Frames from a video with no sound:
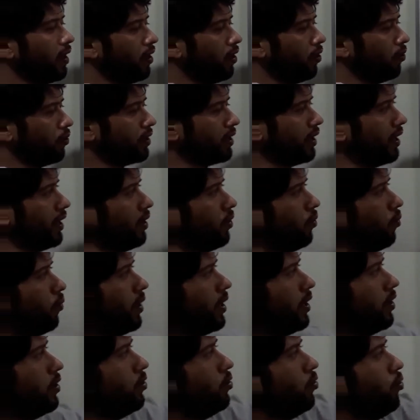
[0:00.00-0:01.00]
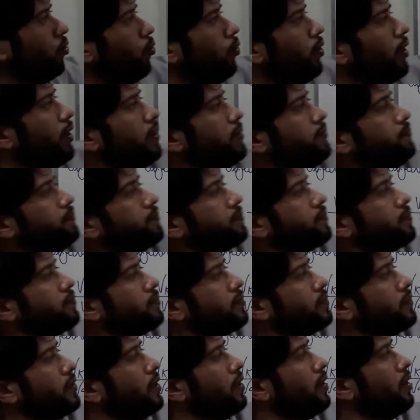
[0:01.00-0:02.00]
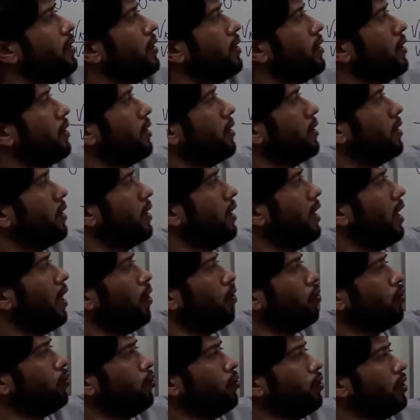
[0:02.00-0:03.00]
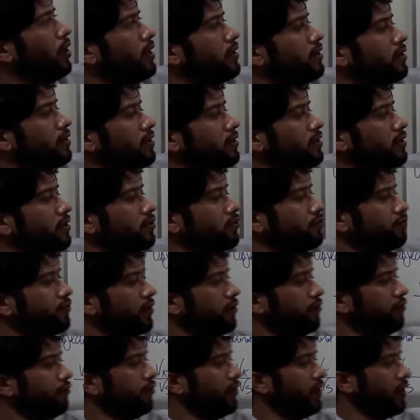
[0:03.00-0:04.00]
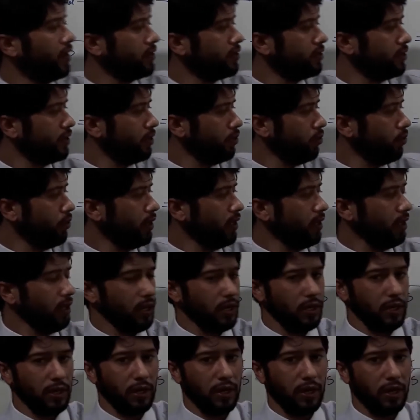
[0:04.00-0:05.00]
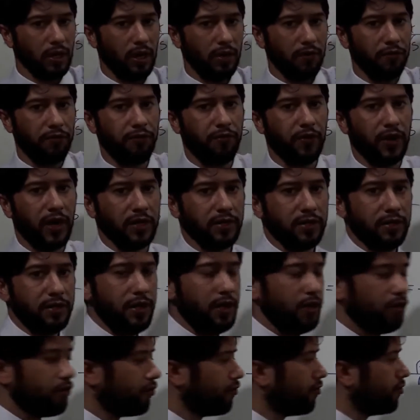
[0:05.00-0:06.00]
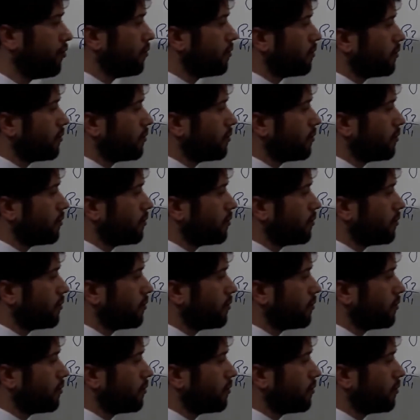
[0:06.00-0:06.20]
Okay? When we calculate the transfer function, we find this.